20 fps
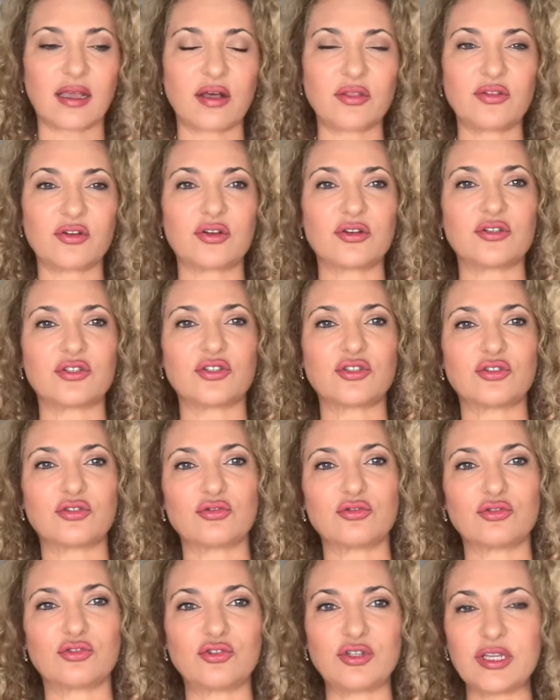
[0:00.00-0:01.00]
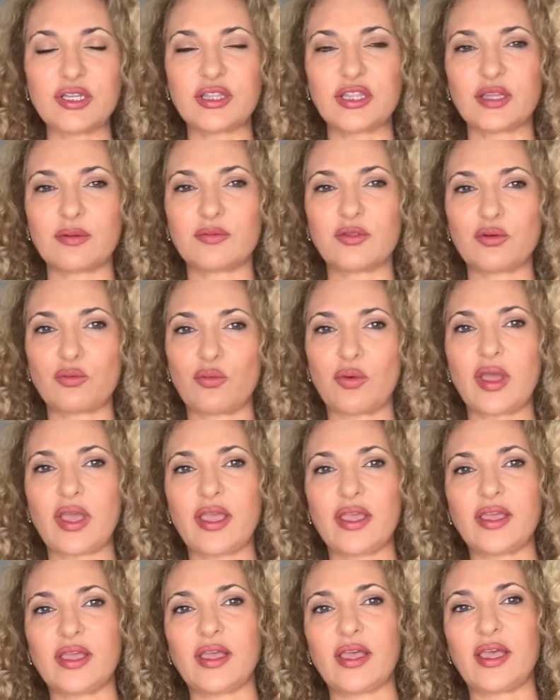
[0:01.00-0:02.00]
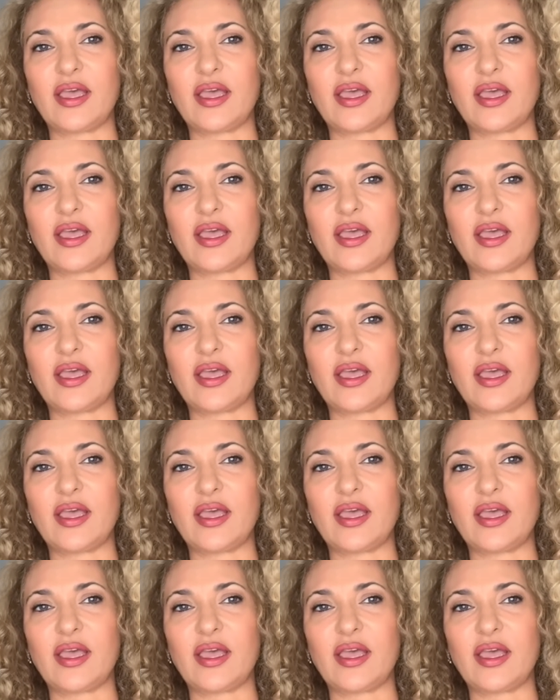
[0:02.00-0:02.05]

others to treat them the way